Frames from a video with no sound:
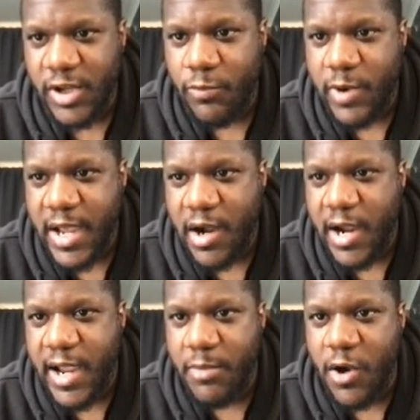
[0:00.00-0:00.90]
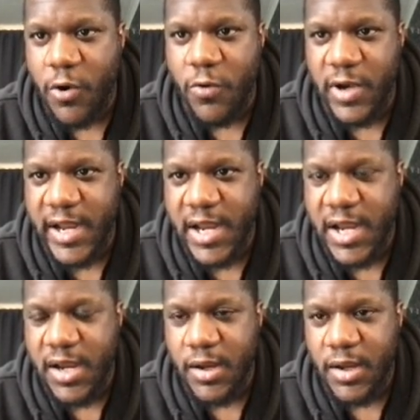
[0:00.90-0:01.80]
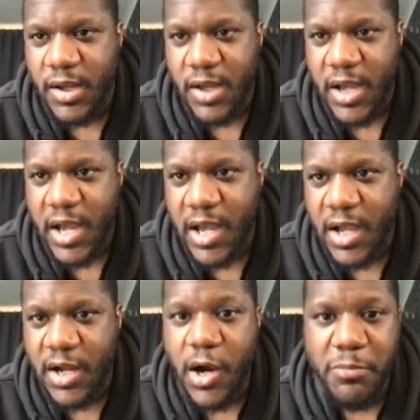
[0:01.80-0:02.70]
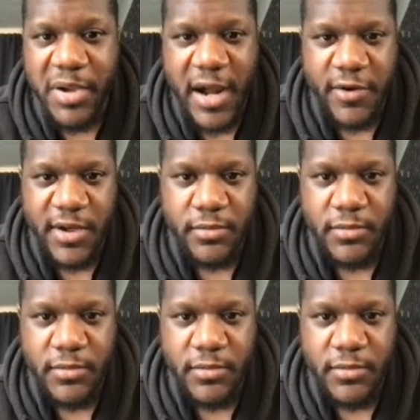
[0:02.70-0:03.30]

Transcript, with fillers: where I am only uh, compounding,